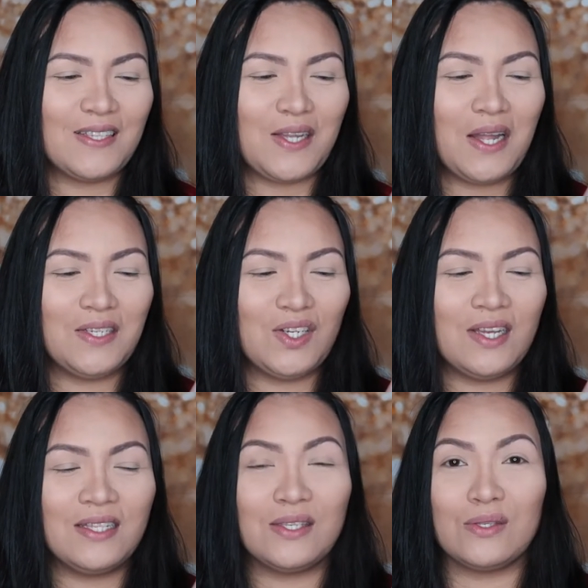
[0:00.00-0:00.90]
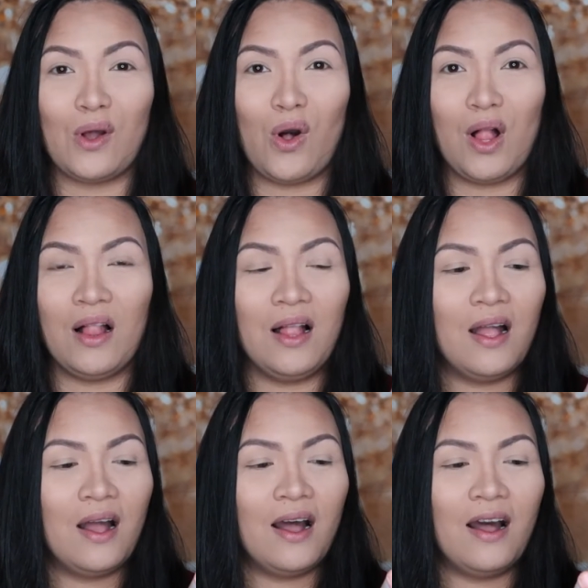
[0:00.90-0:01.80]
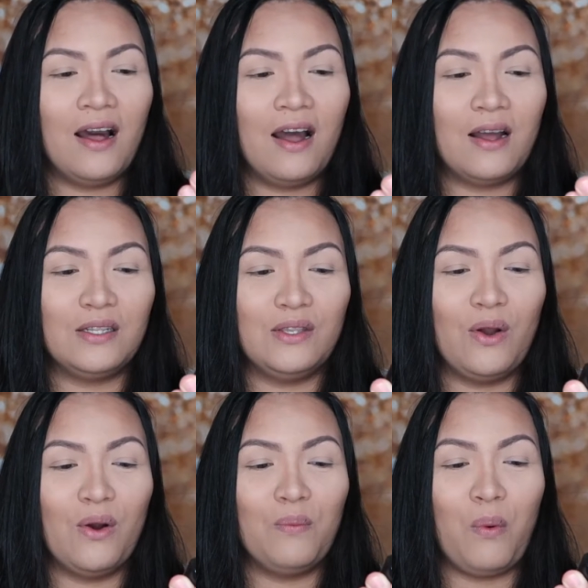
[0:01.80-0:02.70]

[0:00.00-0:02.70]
Touch and Sol No